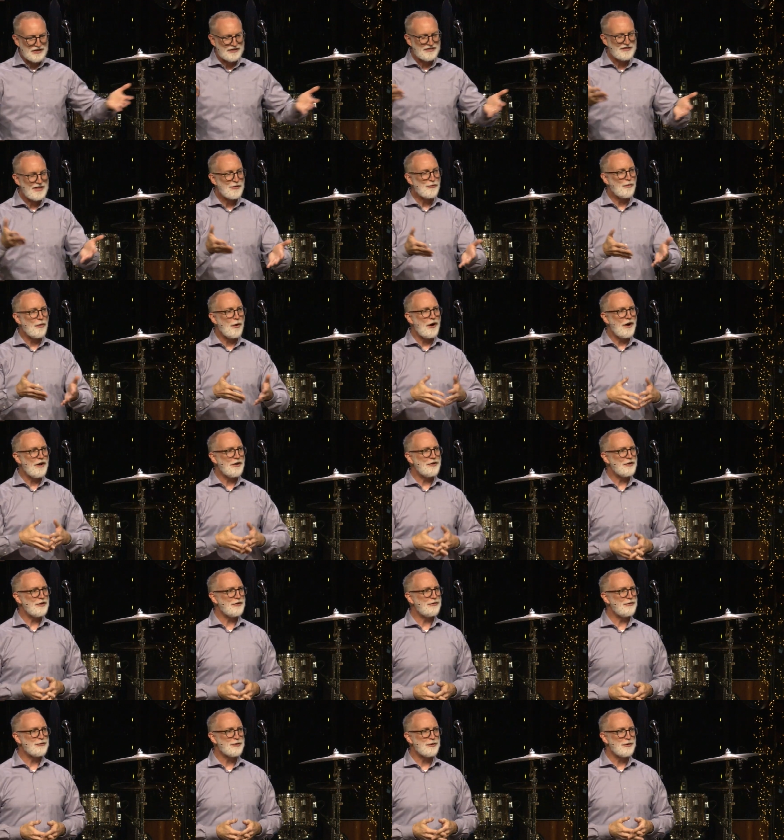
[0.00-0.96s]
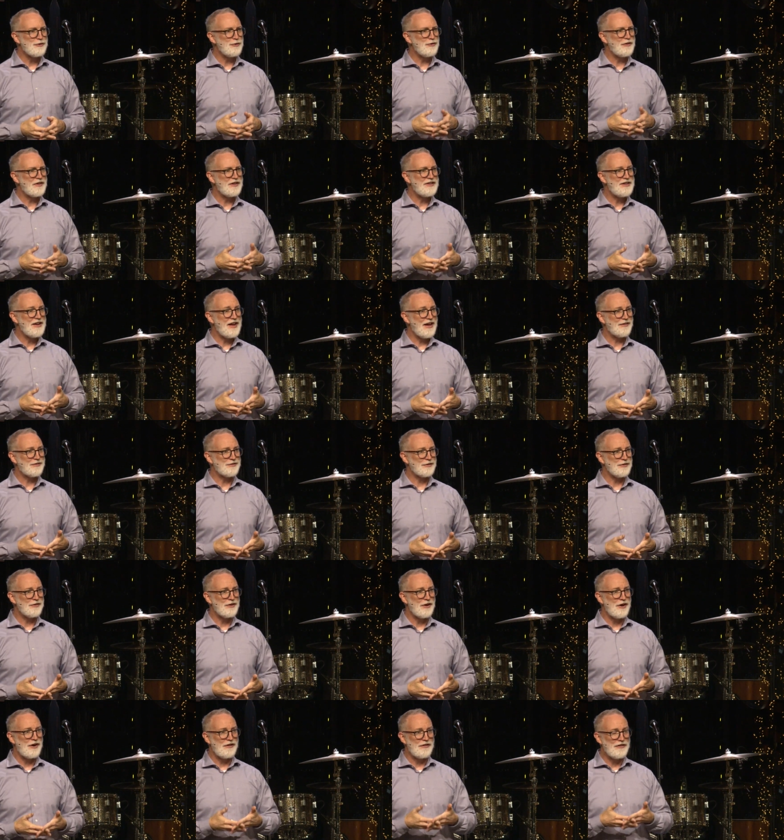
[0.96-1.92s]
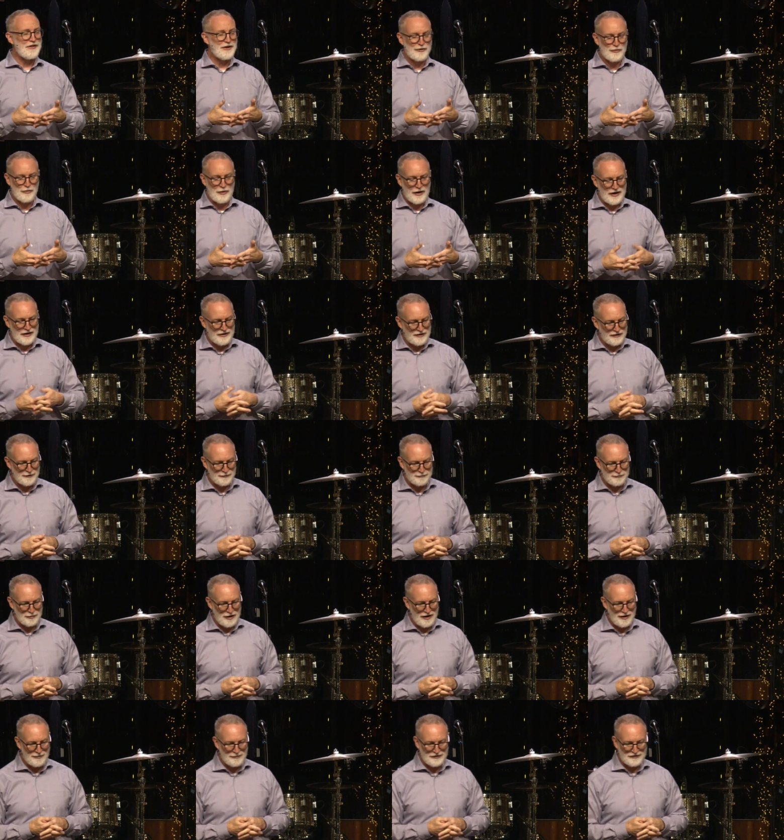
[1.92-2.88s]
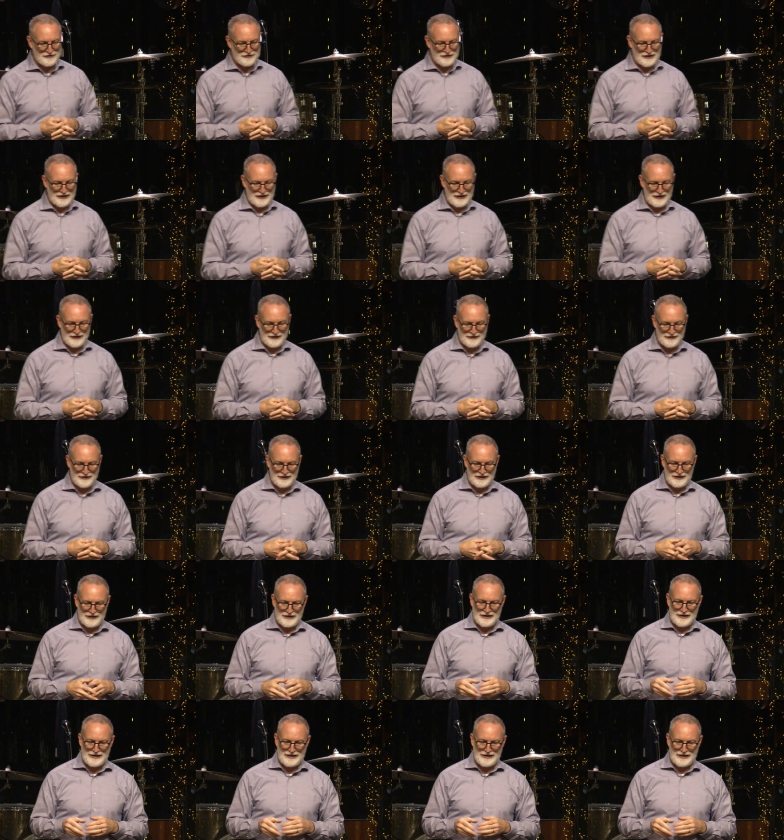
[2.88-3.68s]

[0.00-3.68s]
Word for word: They wandered through the desert on their way to the promised land.